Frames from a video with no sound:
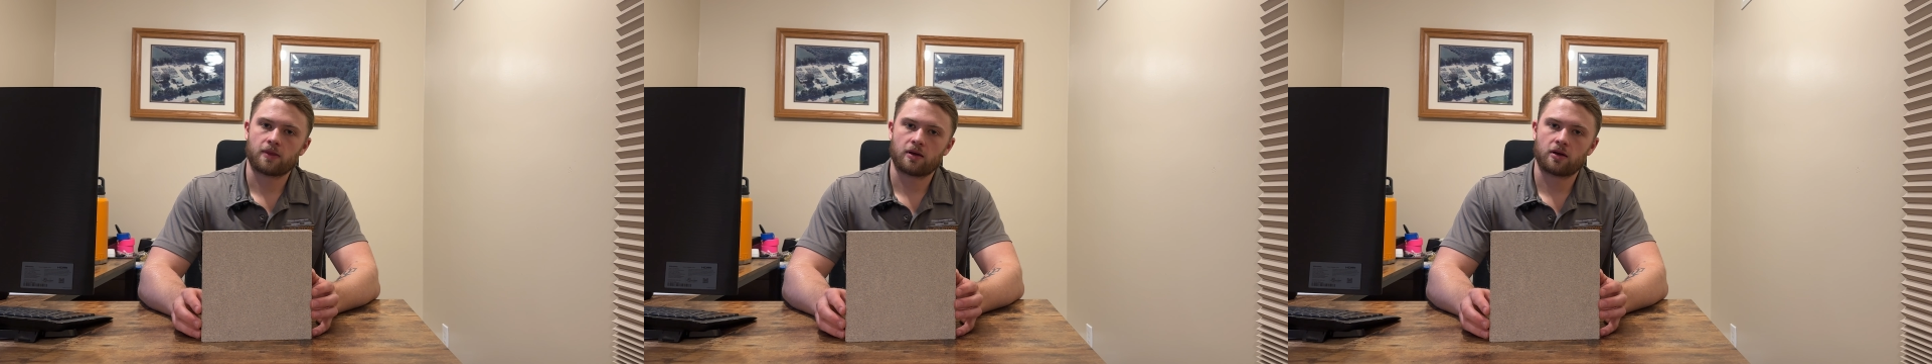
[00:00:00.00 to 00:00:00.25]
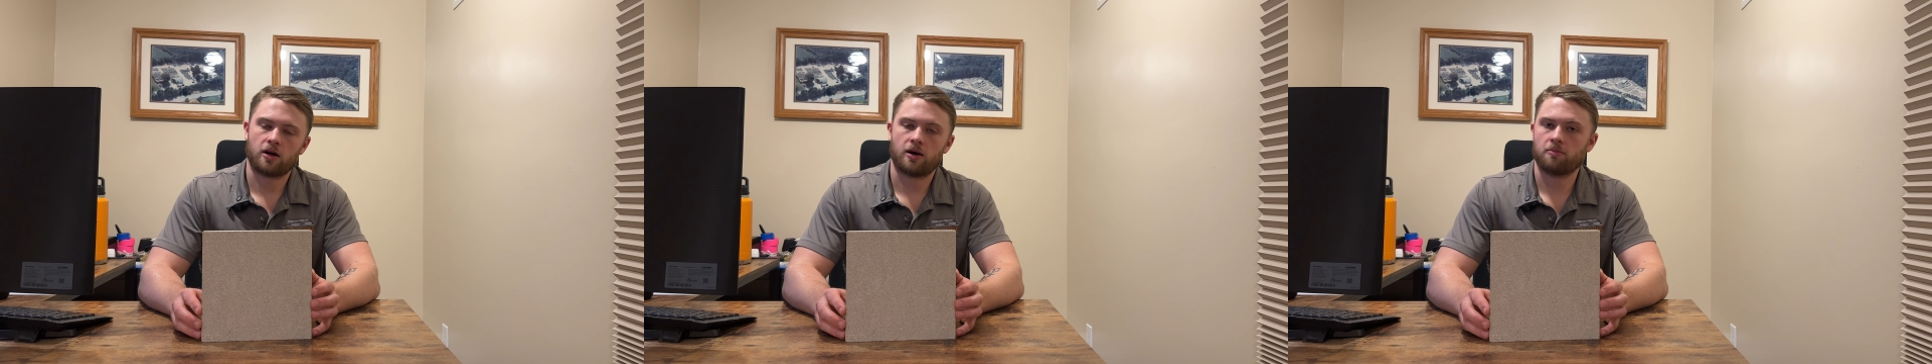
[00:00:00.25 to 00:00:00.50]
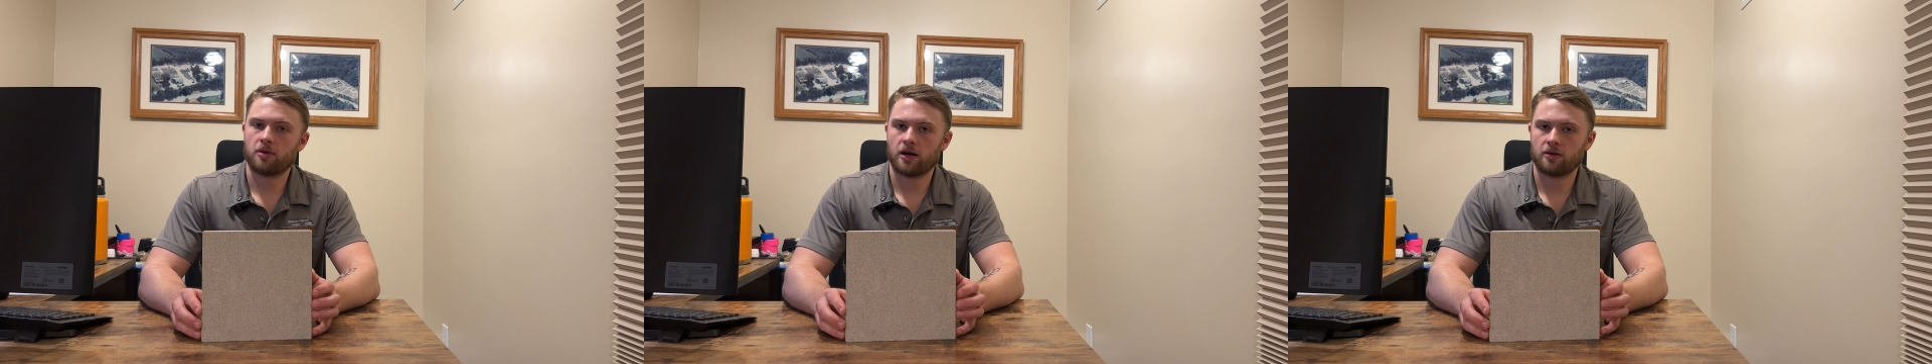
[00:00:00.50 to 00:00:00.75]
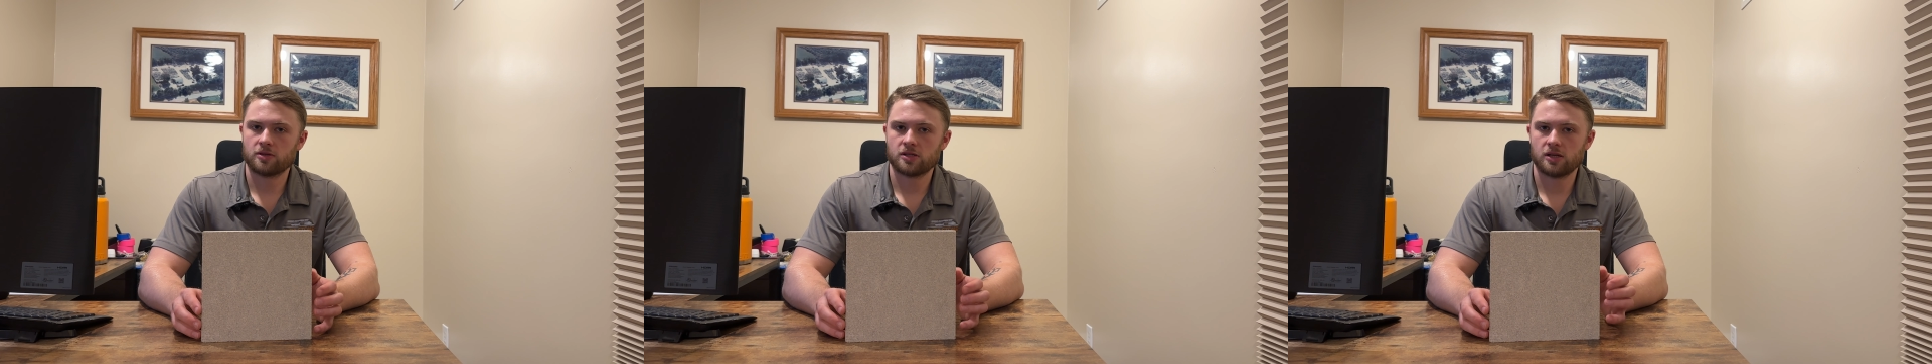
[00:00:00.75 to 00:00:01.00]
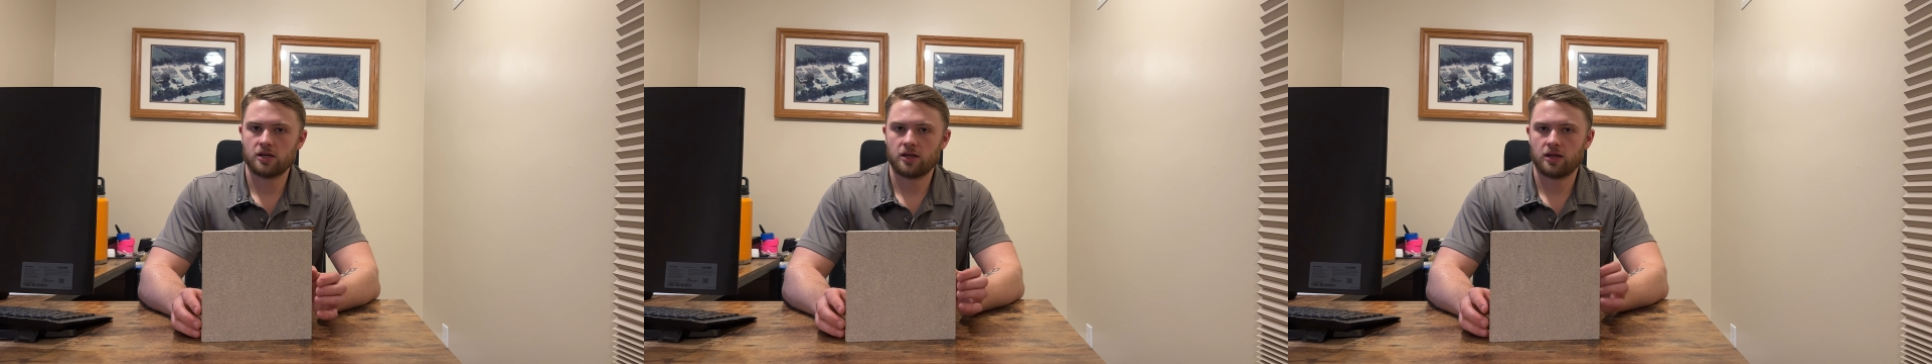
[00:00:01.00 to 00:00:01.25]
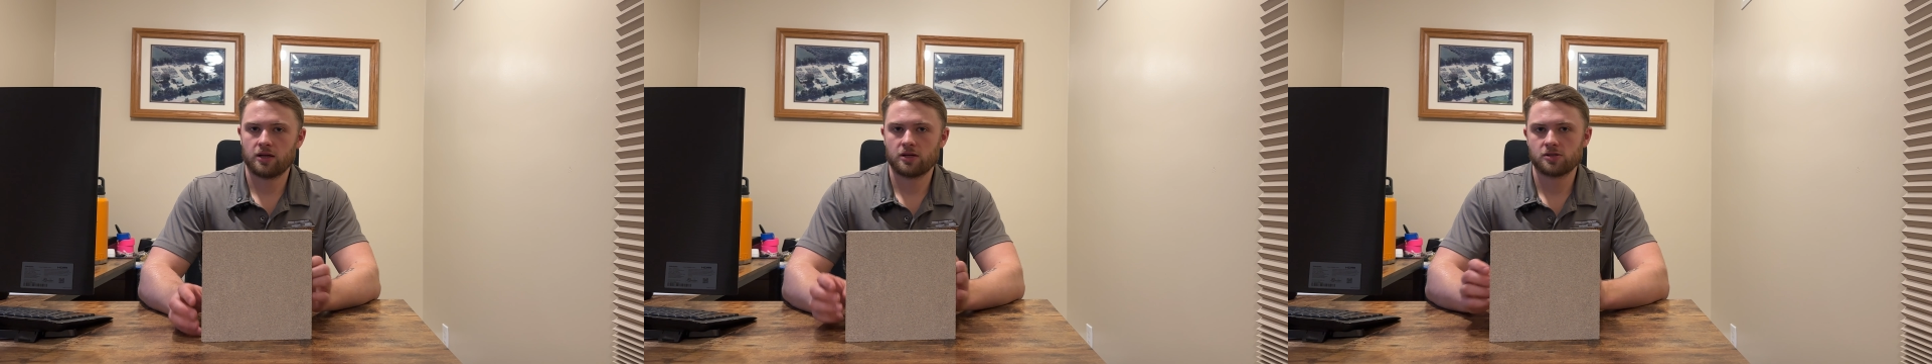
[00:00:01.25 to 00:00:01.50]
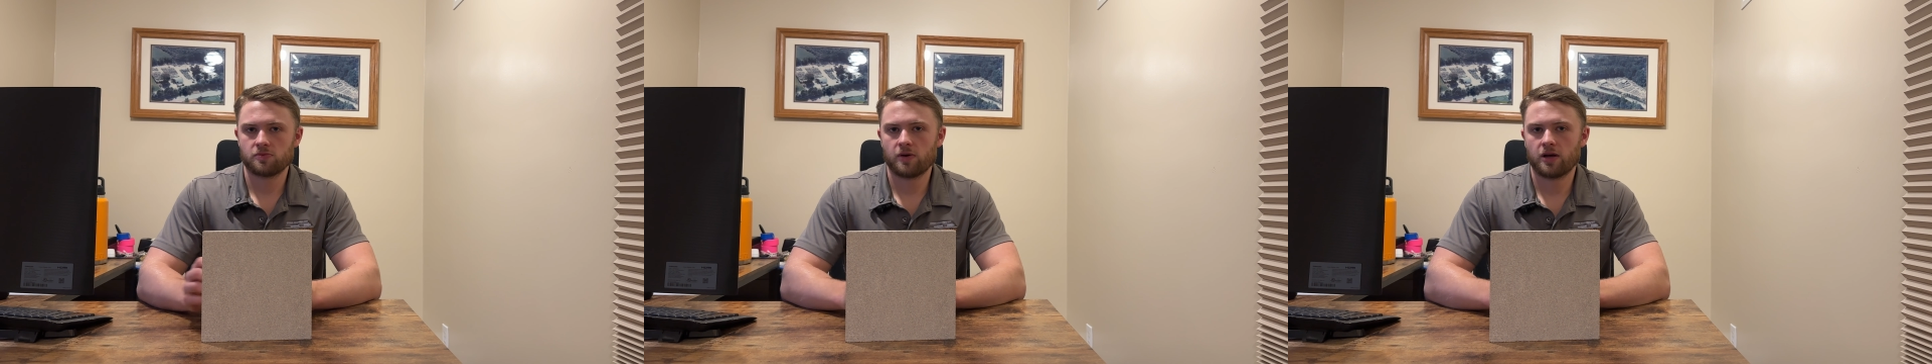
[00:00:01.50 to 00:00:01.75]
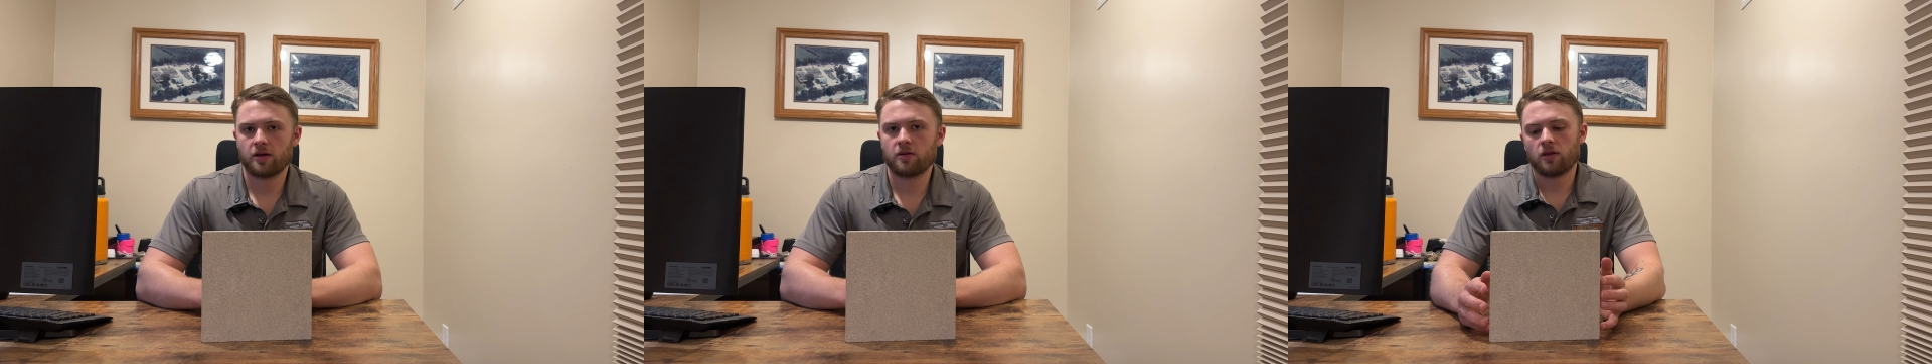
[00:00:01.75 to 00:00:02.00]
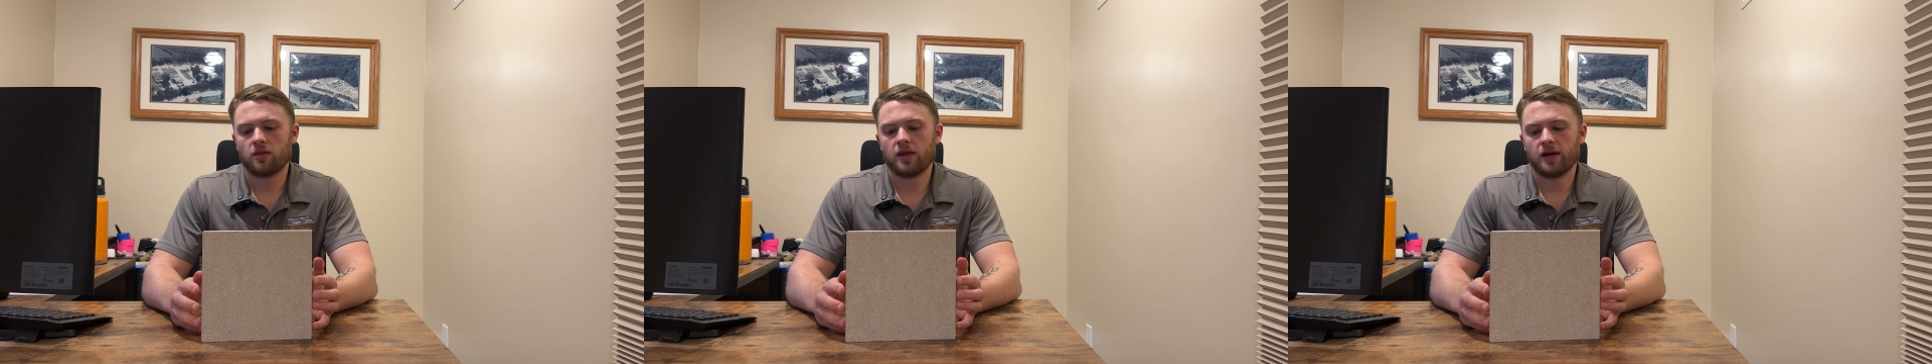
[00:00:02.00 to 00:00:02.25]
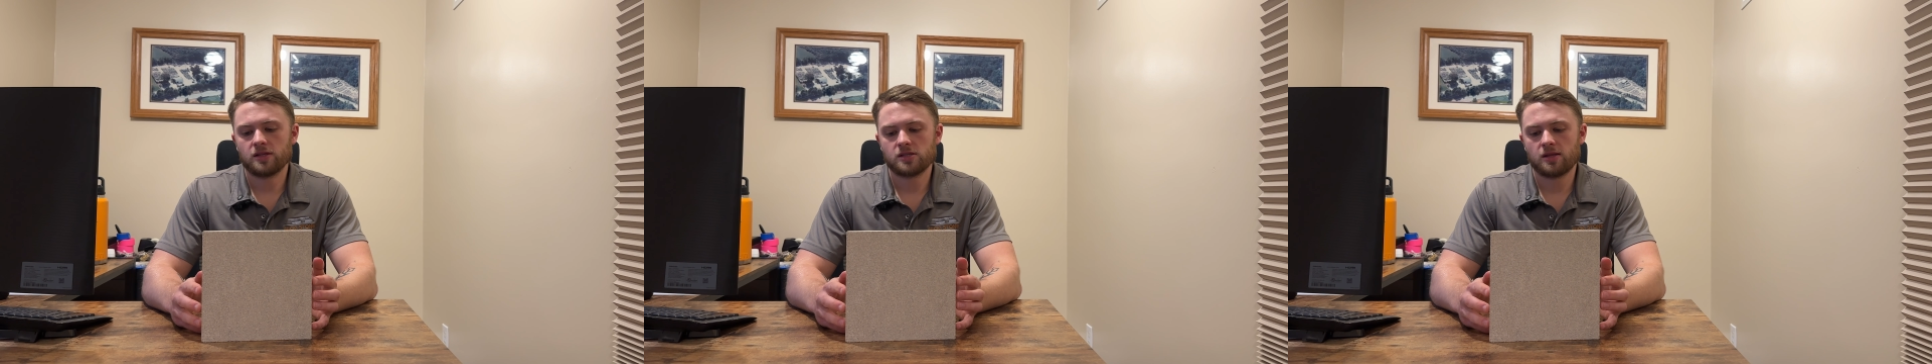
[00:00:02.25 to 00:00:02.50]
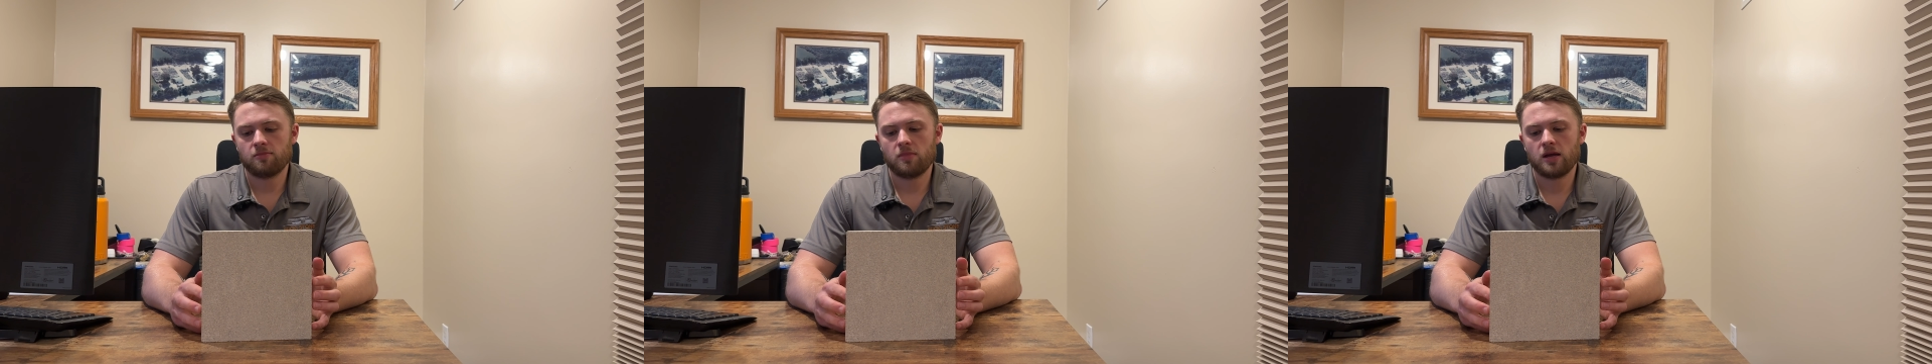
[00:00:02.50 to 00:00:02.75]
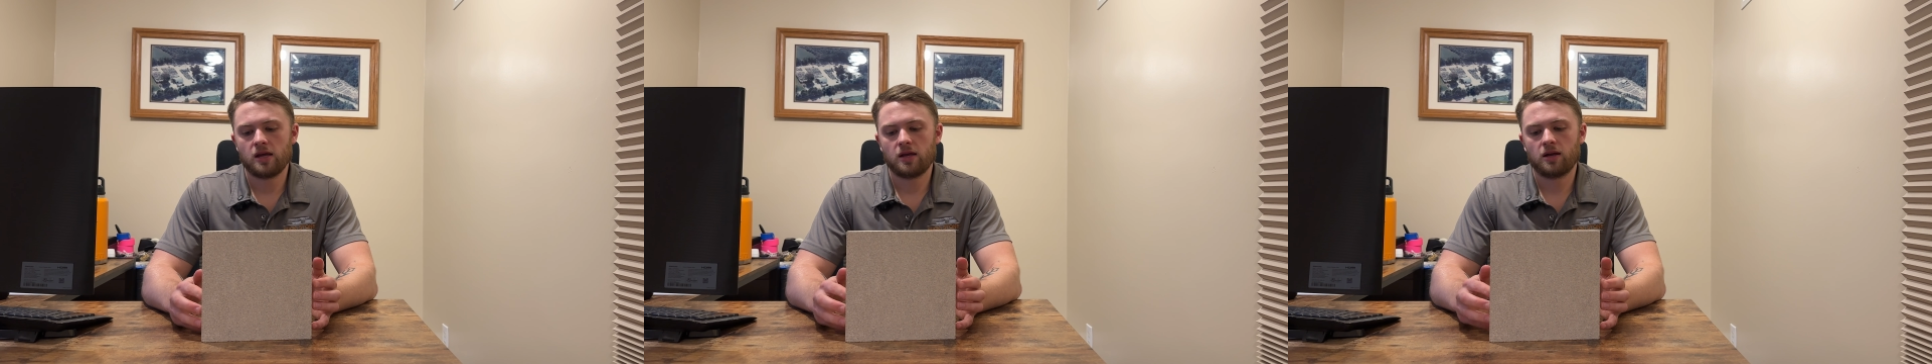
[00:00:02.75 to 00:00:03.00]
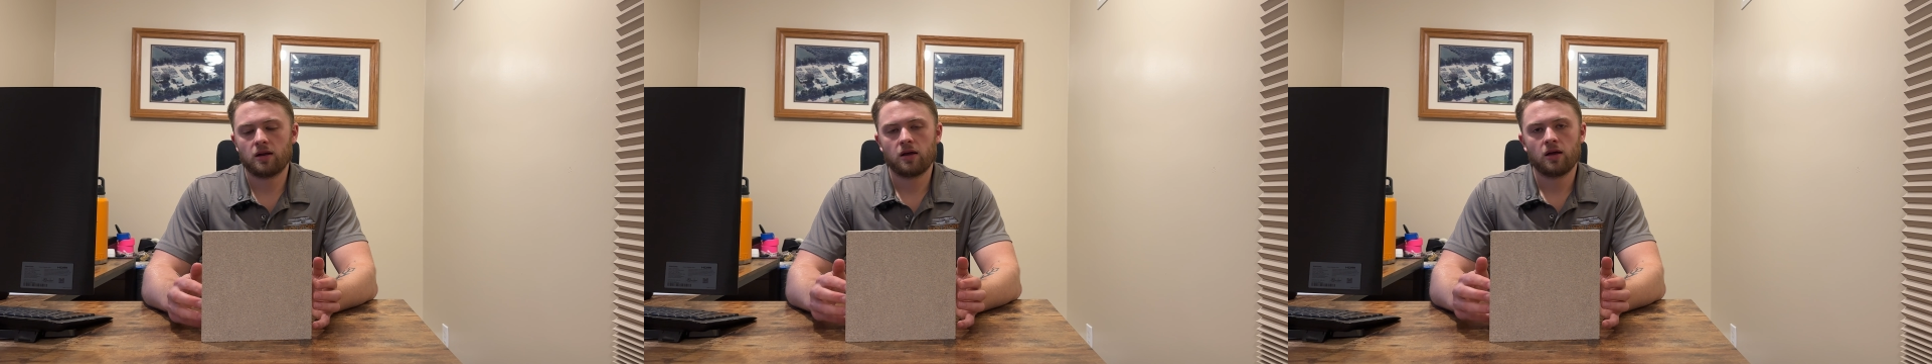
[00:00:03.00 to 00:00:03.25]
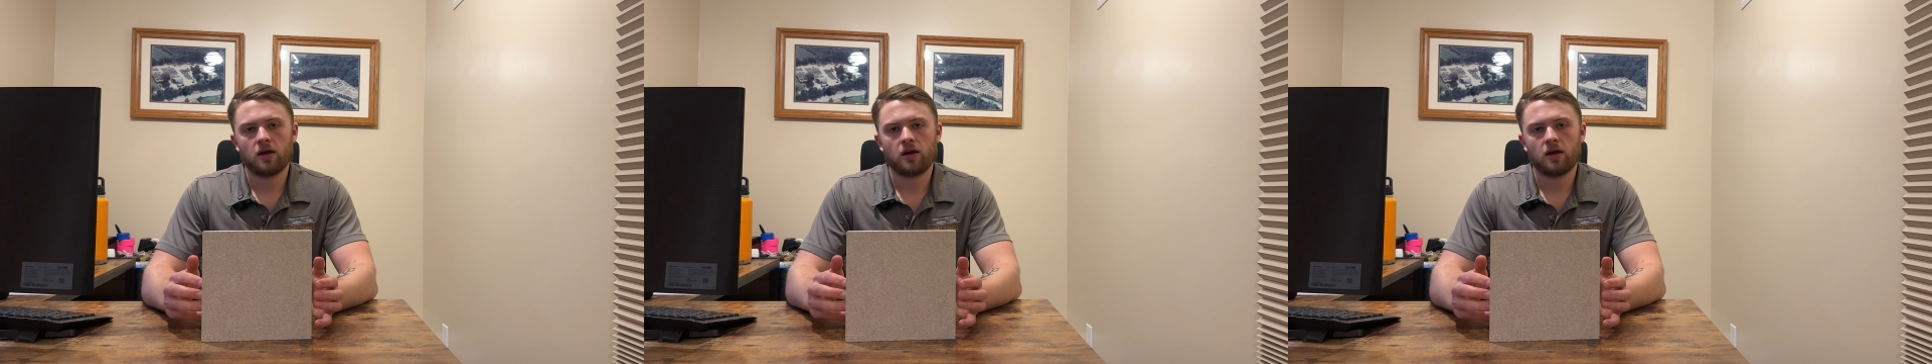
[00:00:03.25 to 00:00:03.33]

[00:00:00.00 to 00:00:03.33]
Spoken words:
compounds in it as well. That's the main